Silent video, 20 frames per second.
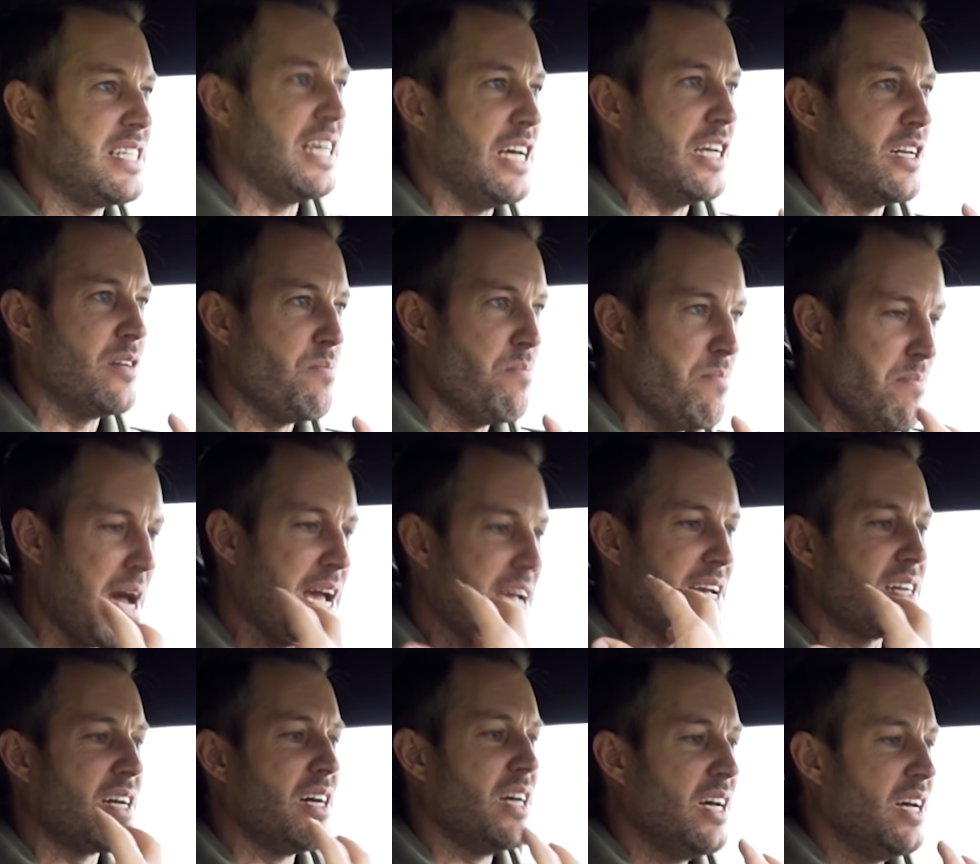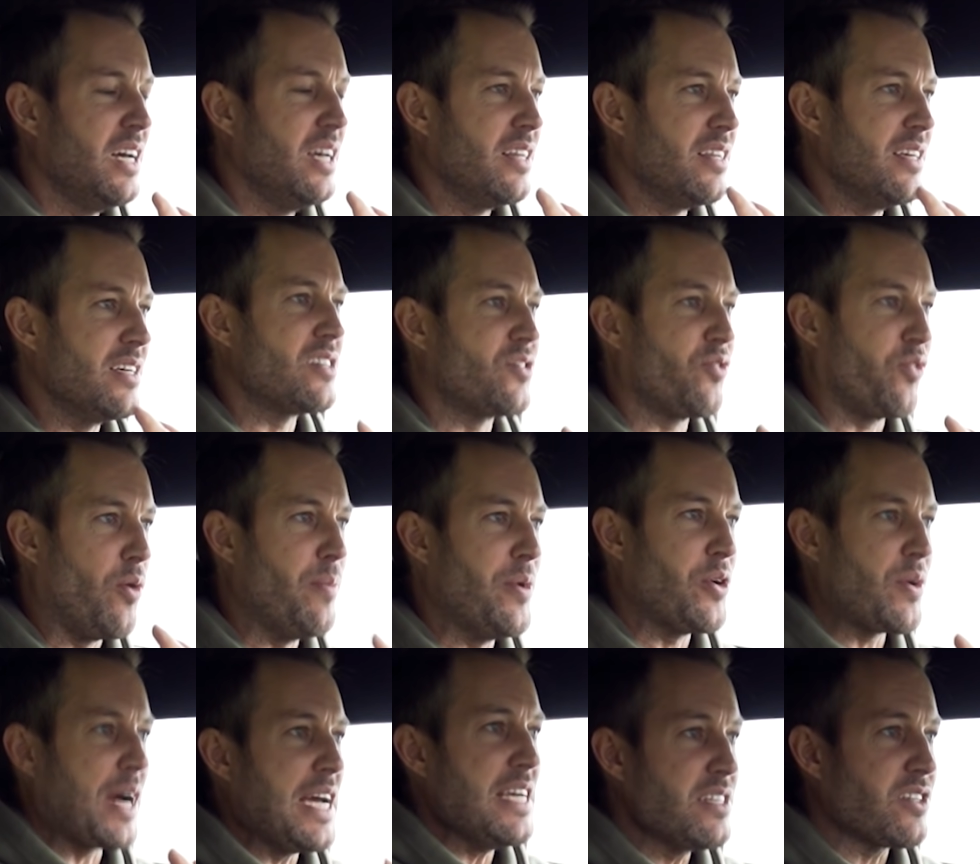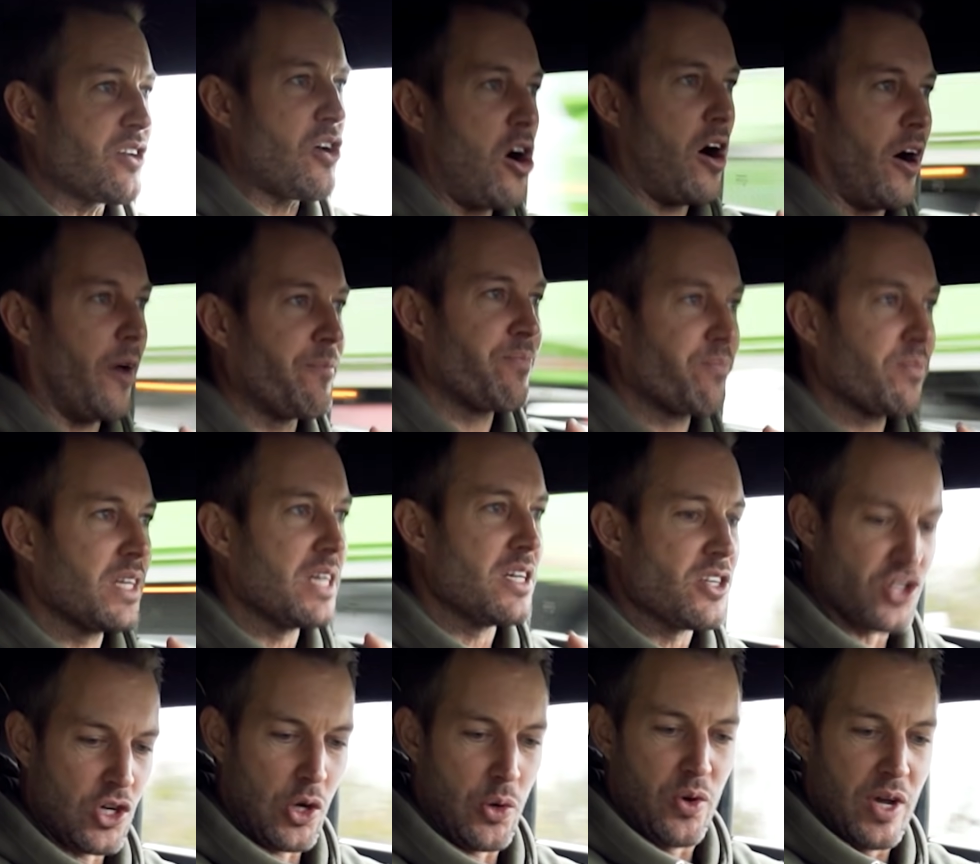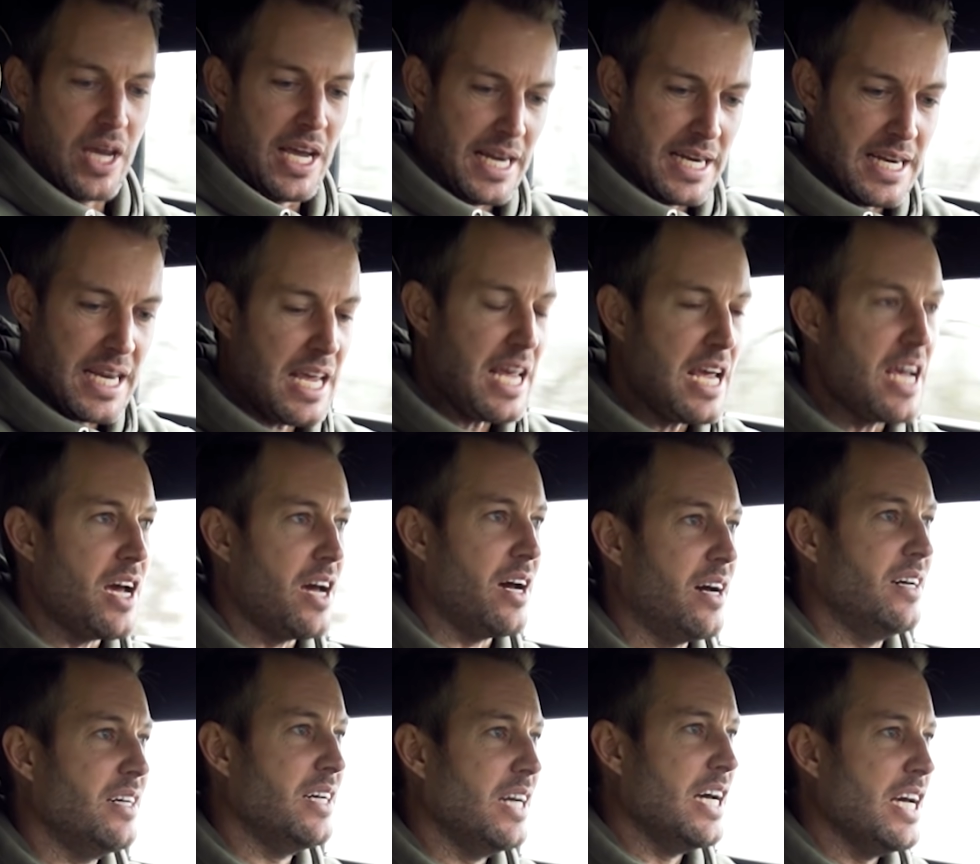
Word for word: did make this from a race car. So in here